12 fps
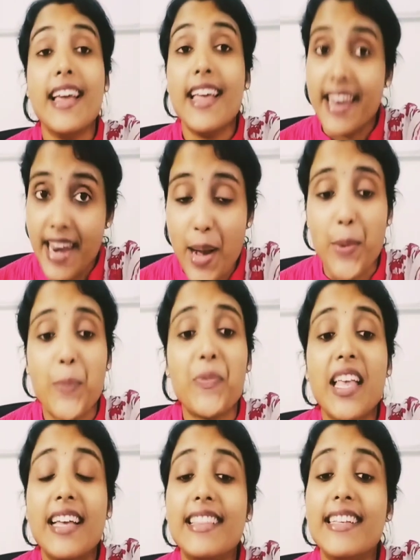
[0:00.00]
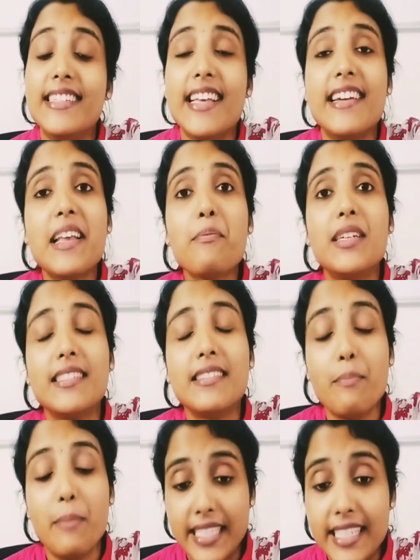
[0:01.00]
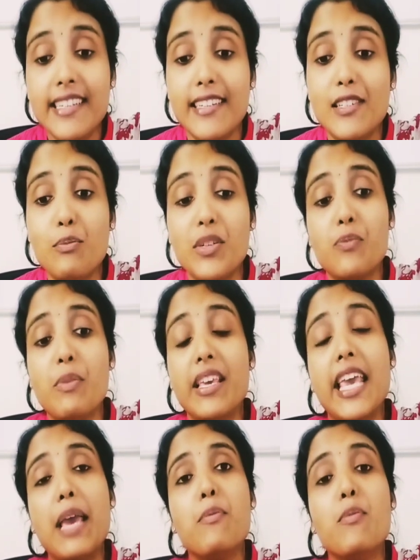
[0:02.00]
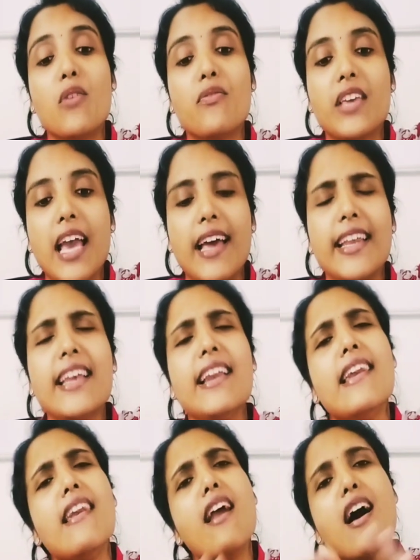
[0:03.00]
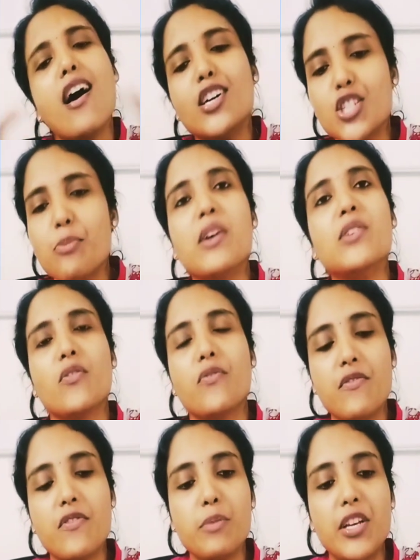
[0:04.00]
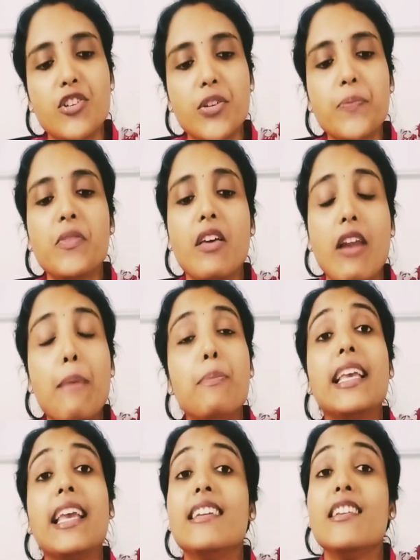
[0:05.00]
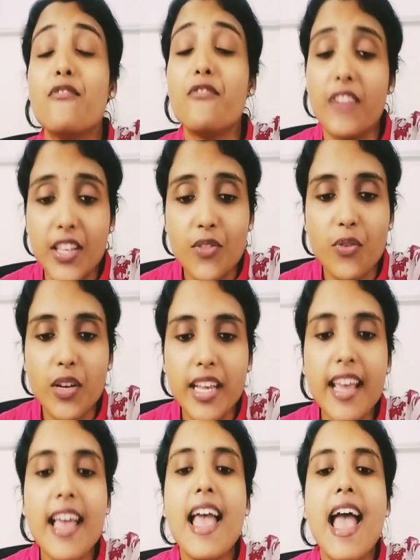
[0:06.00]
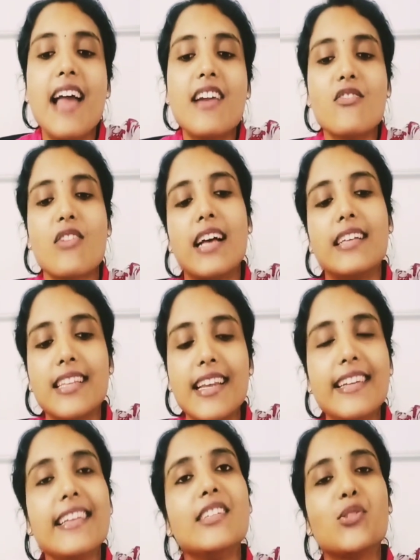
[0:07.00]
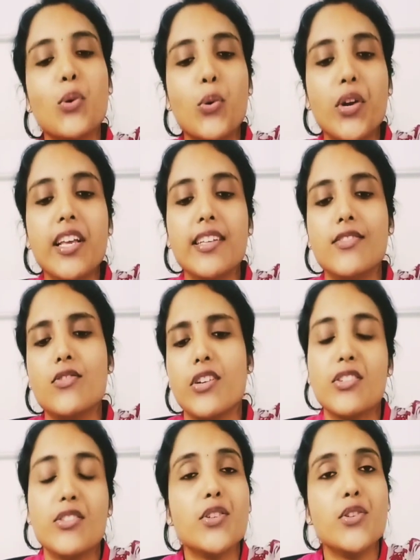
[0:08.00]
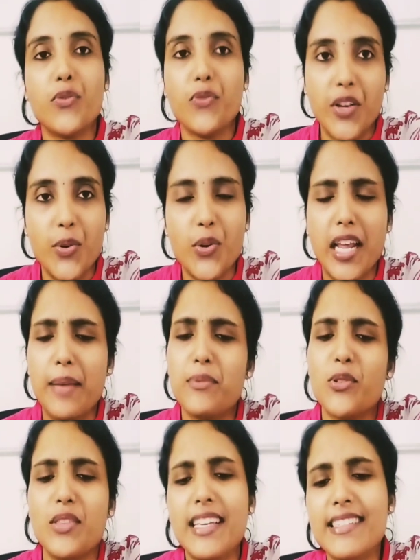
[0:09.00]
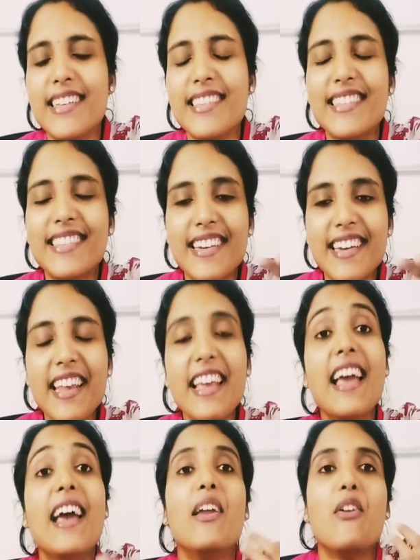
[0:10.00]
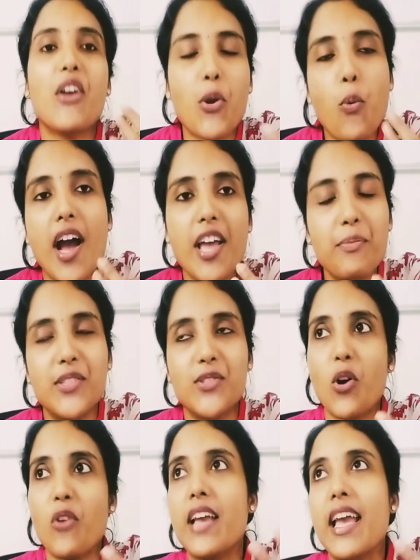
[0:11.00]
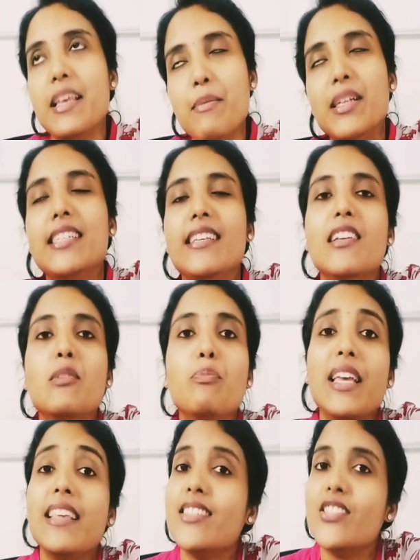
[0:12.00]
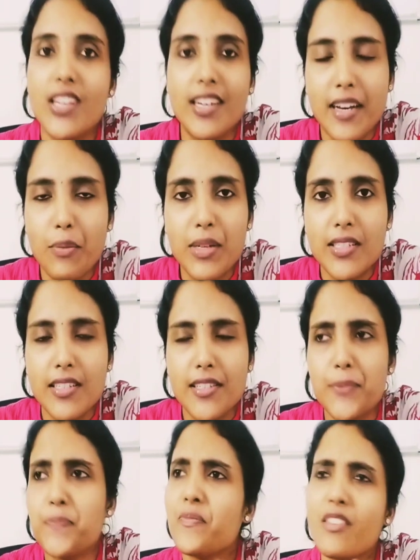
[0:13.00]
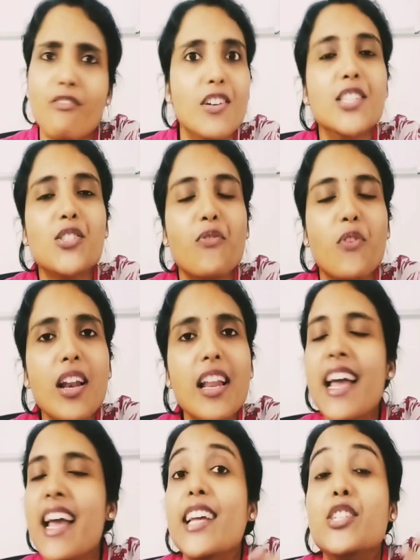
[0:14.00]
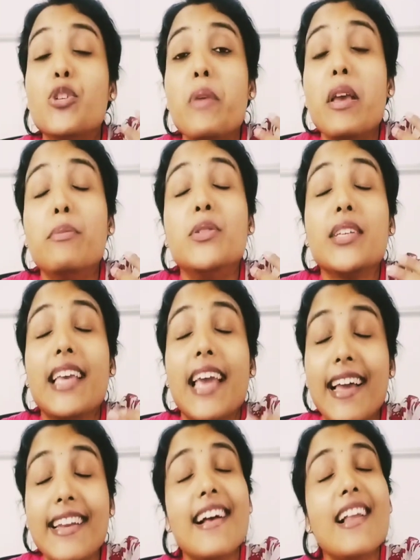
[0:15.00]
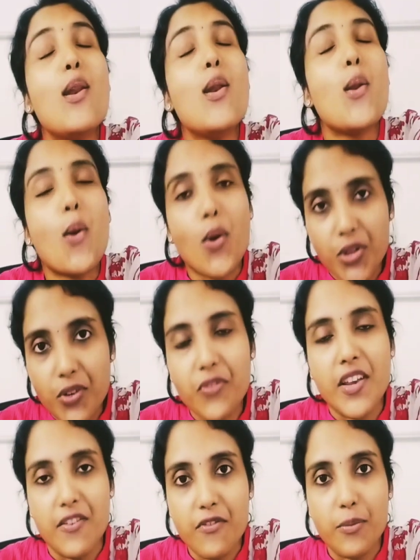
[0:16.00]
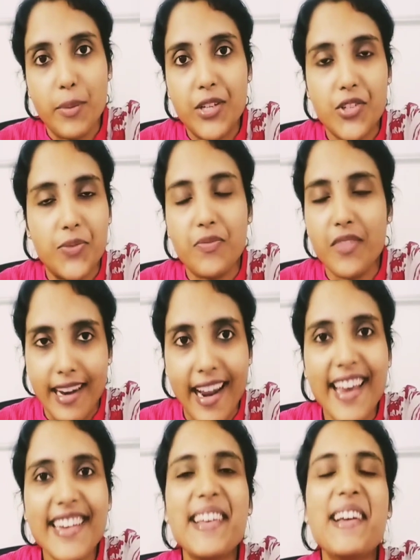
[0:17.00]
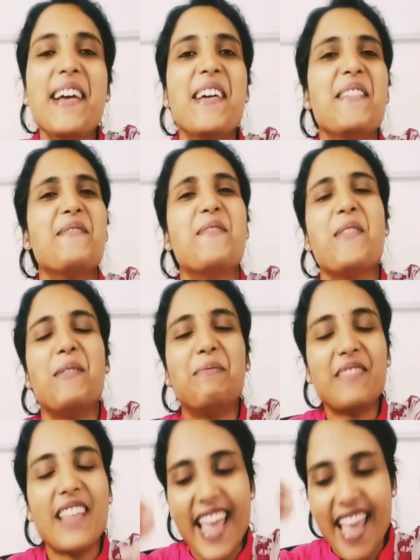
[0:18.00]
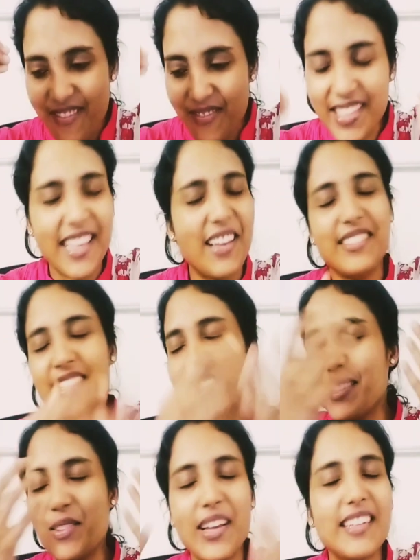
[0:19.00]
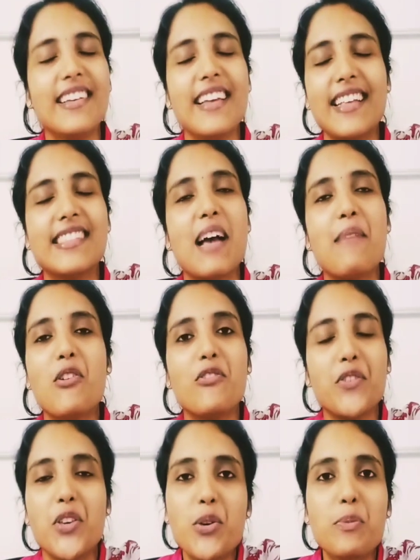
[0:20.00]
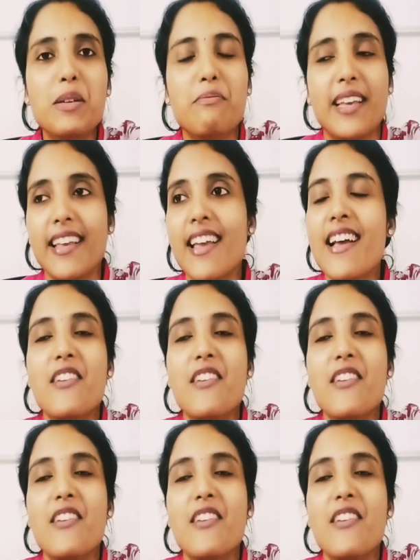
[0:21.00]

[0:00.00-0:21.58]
Now, the genetic material must be capable of carrying large amounts of information, replicating faithfully, and translating its coding instructions into phenotypes. So these are the three requirements of any material being the genetic material. First of all, it should be able to carry a lot of information, right? From everything. Just look at the example of a human being.